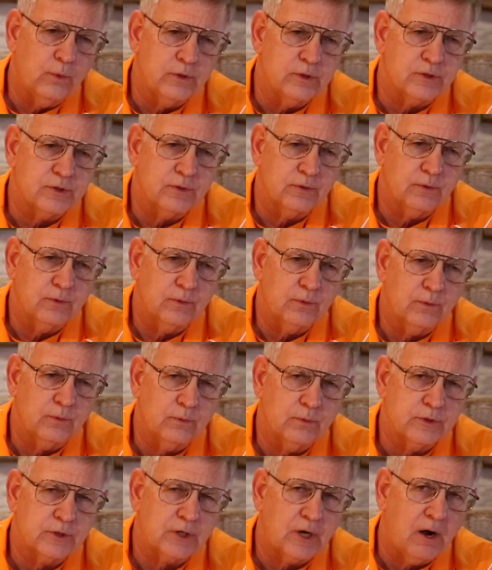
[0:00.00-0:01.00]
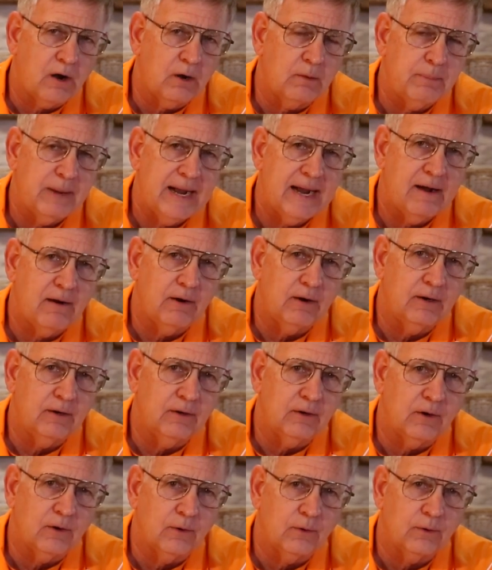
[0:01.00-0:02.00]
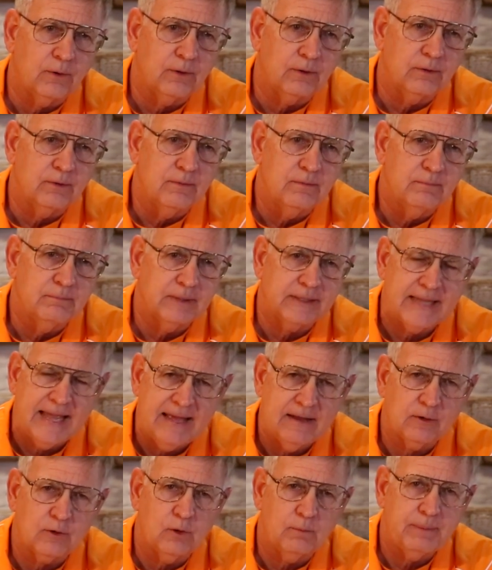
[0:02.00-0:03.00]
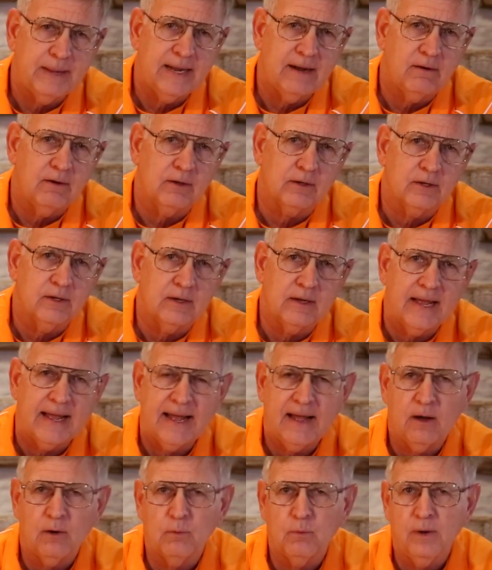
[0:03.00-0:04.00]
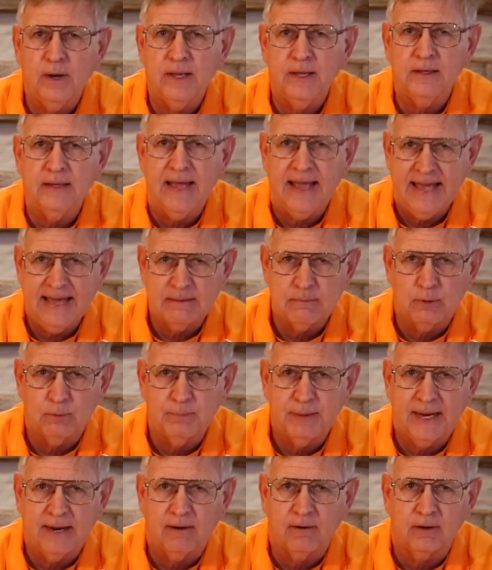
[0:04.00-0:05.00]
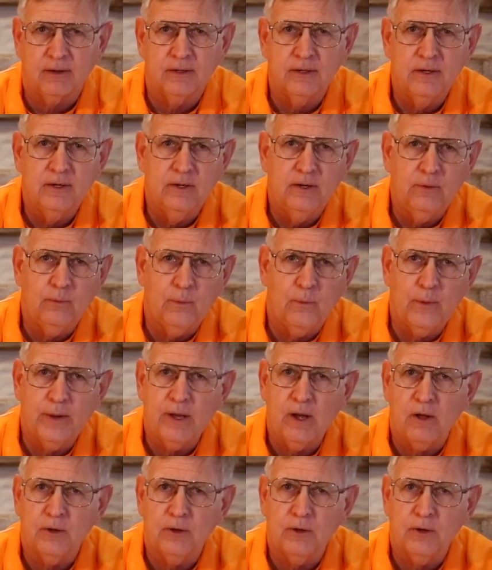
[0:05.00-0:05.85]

Was car power or mechanical power going to outweigh animal power? Well, we